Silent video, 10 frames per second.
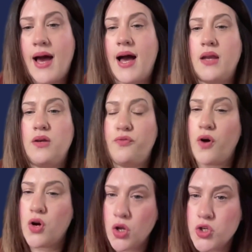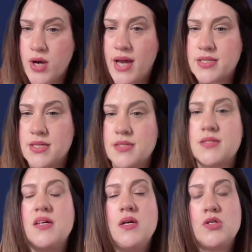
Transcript: and for contractors.